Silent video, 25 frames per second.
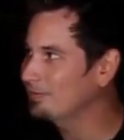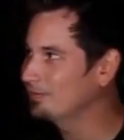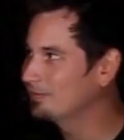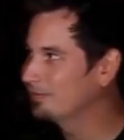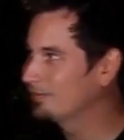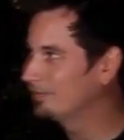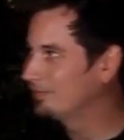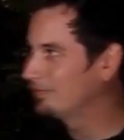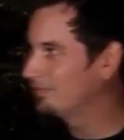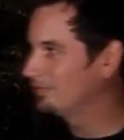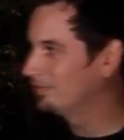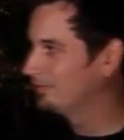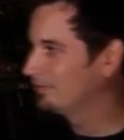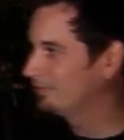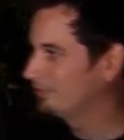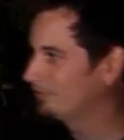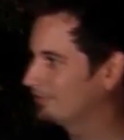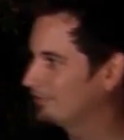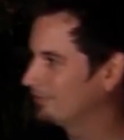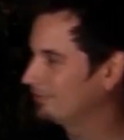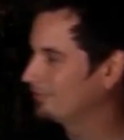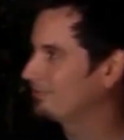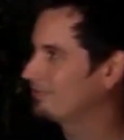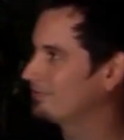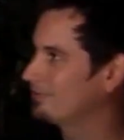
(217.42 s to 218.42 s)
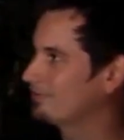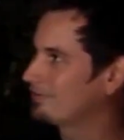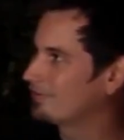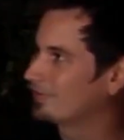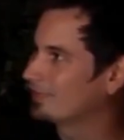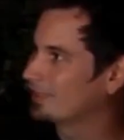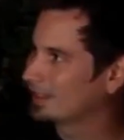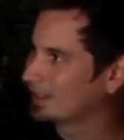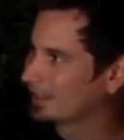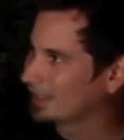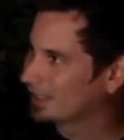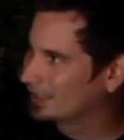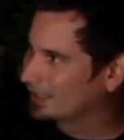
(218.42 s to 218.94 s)

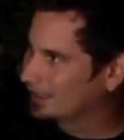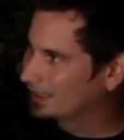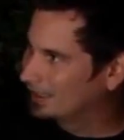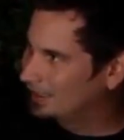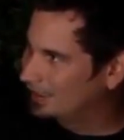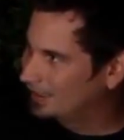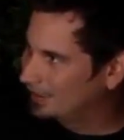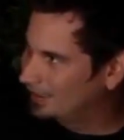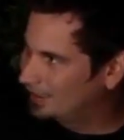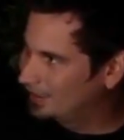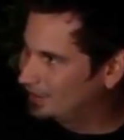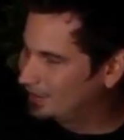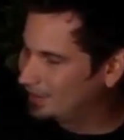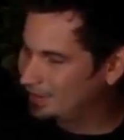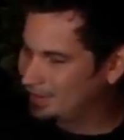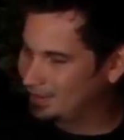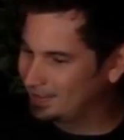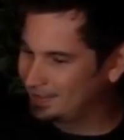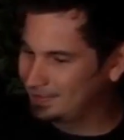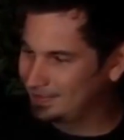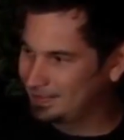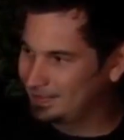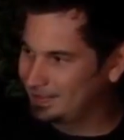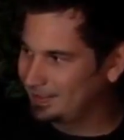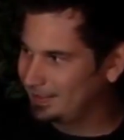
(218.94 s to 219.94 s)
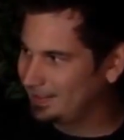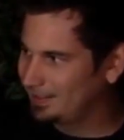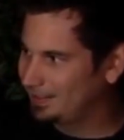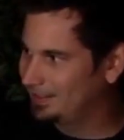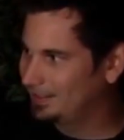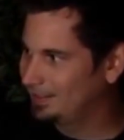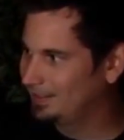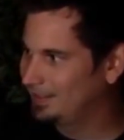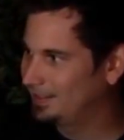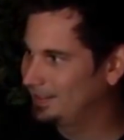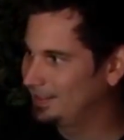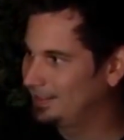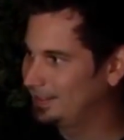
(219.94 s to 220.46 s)

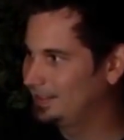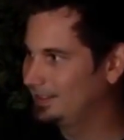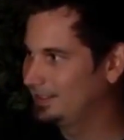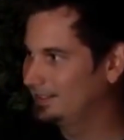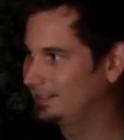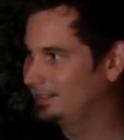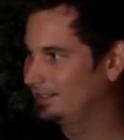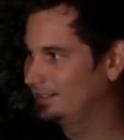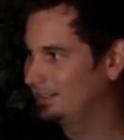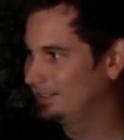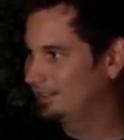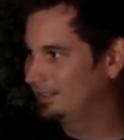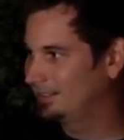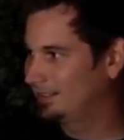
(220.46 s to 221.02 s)
[no speech]